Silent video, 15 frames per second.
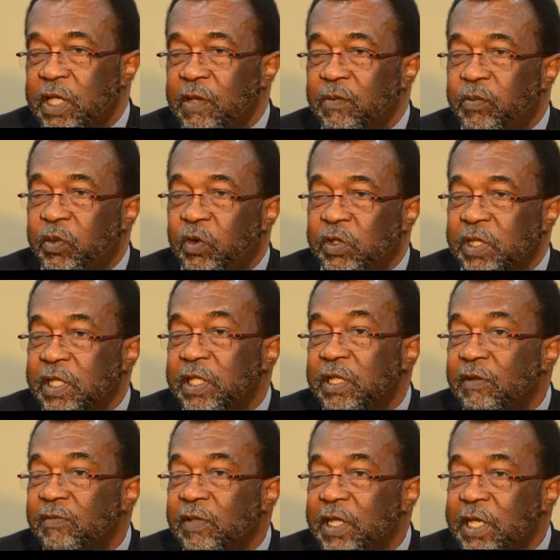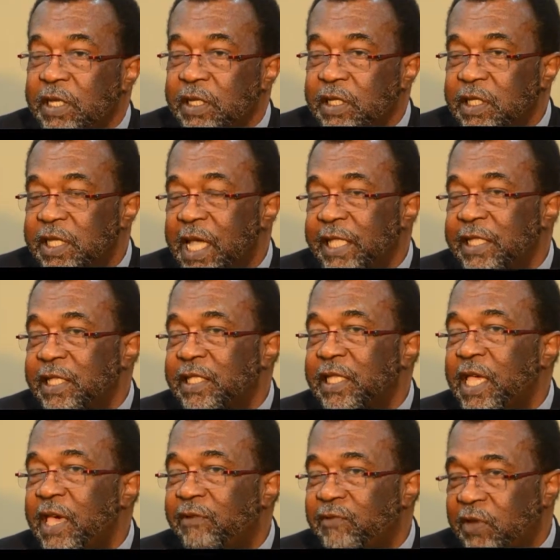the importance of NIHERST and its
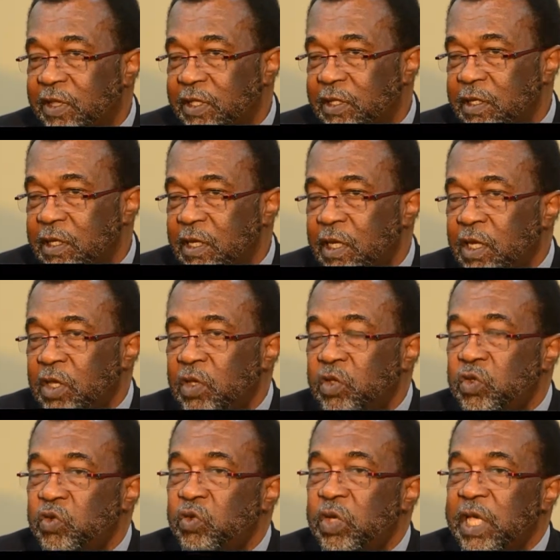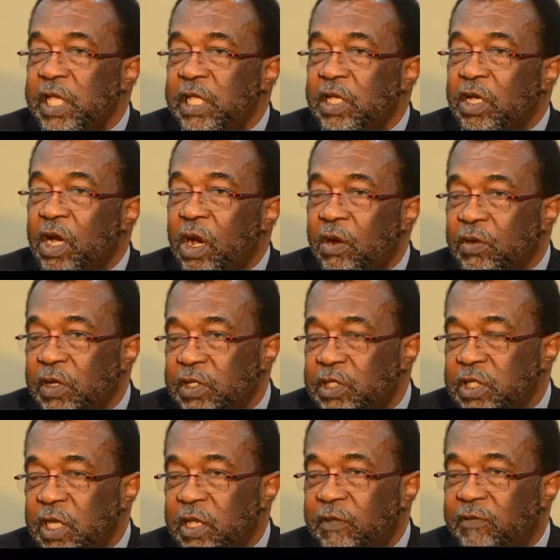effort to
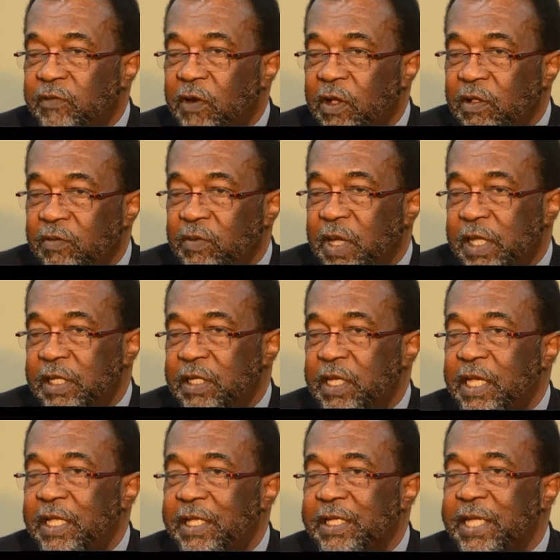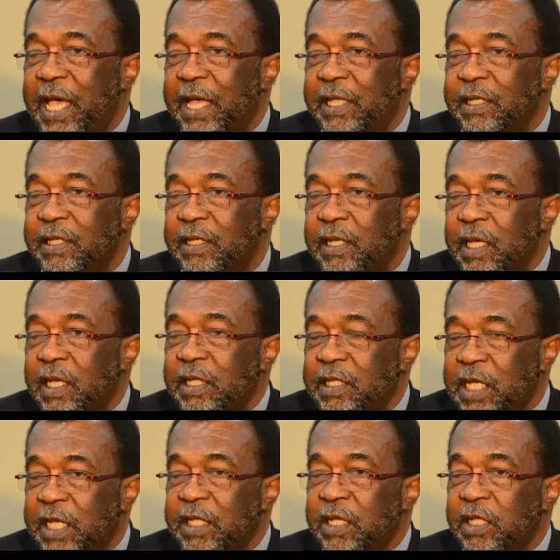encourage involvement in science,
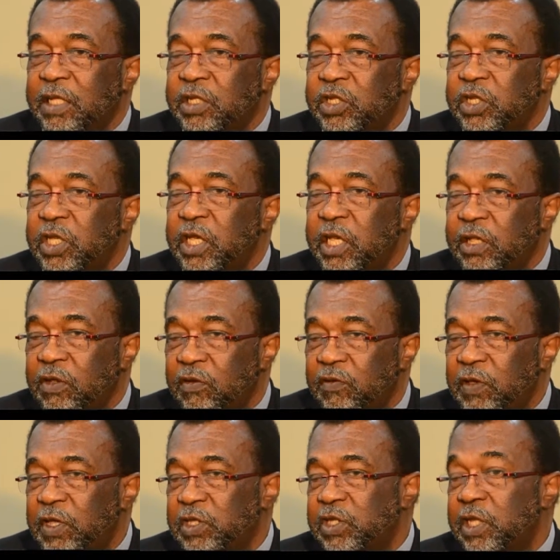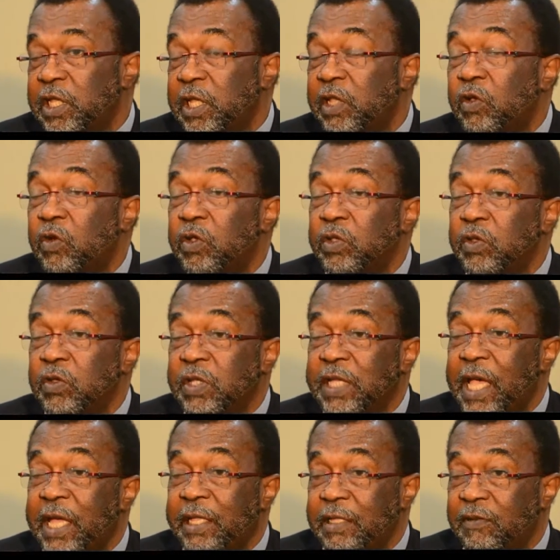technology, innovation, and also
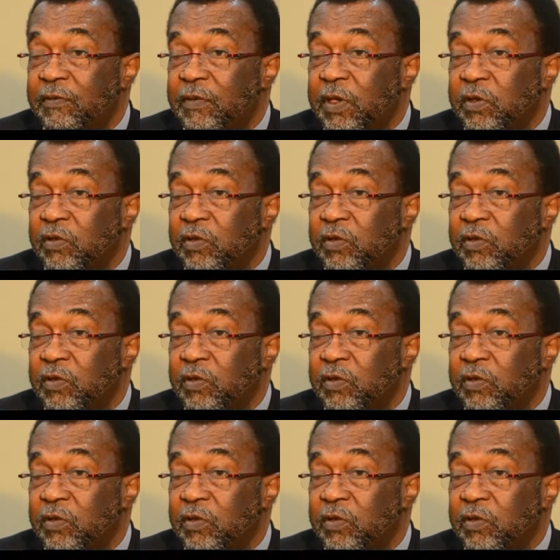scientific